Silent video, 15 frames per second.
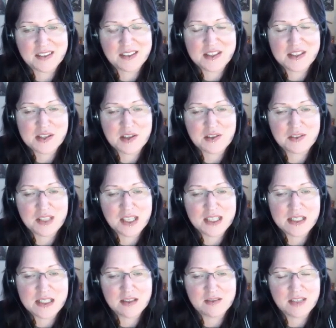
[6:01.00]
I just love the
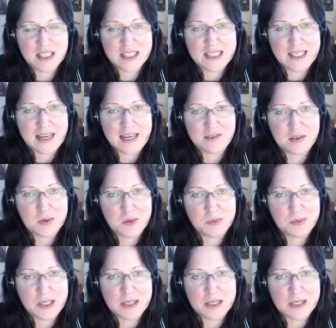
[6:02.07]
idea of like the clever woman